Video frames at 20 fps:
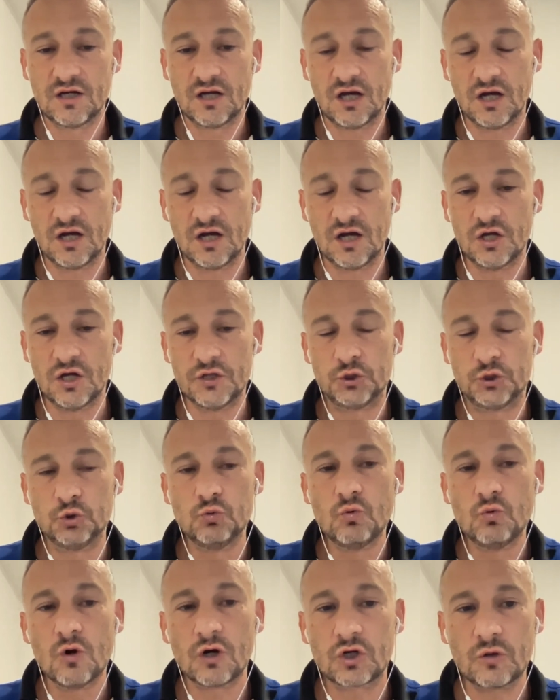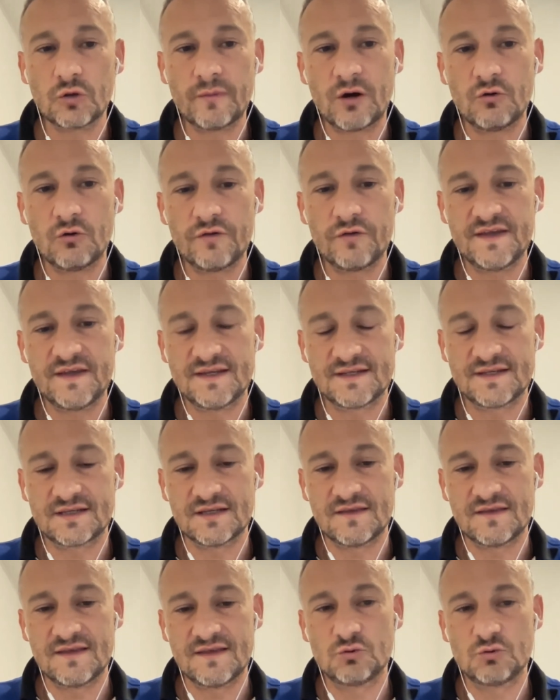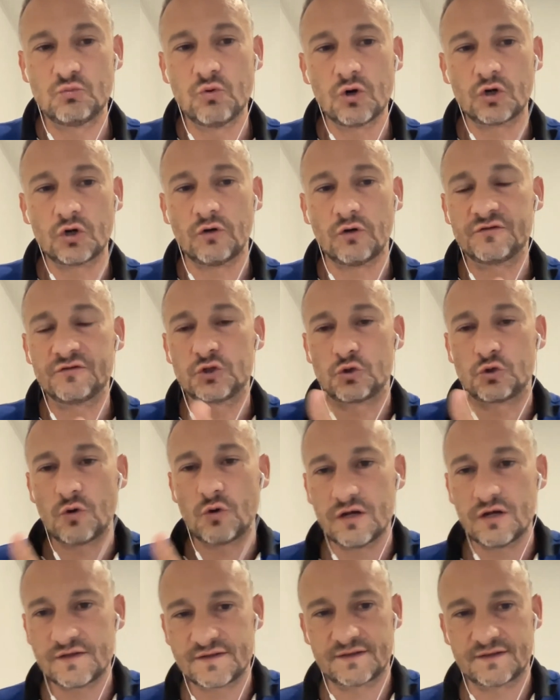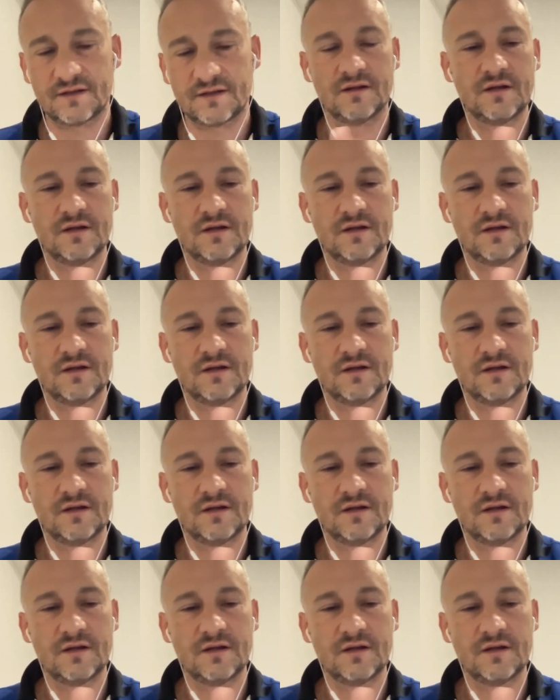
to work about this world of trust